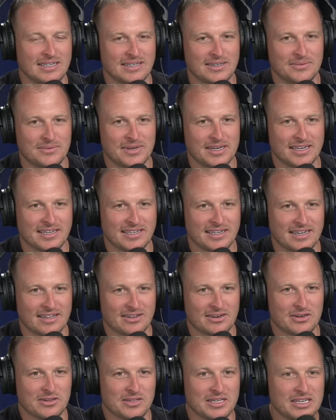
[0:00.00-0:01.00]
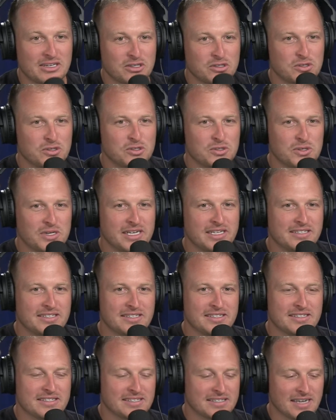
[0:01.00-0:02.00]
we get together leaders retreats
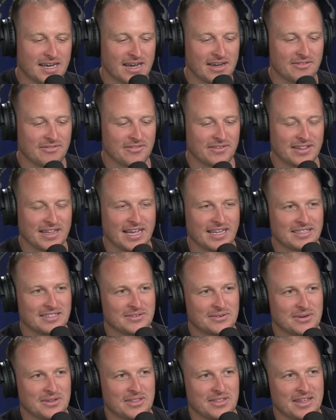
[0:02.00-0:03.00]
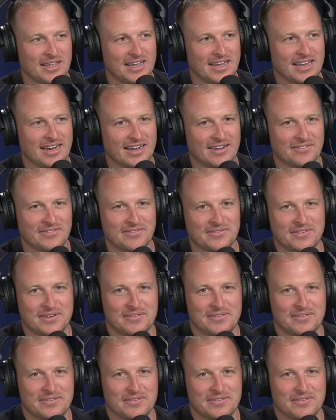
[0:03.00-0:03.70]
and stuff and that sort of thing and I've, yeah.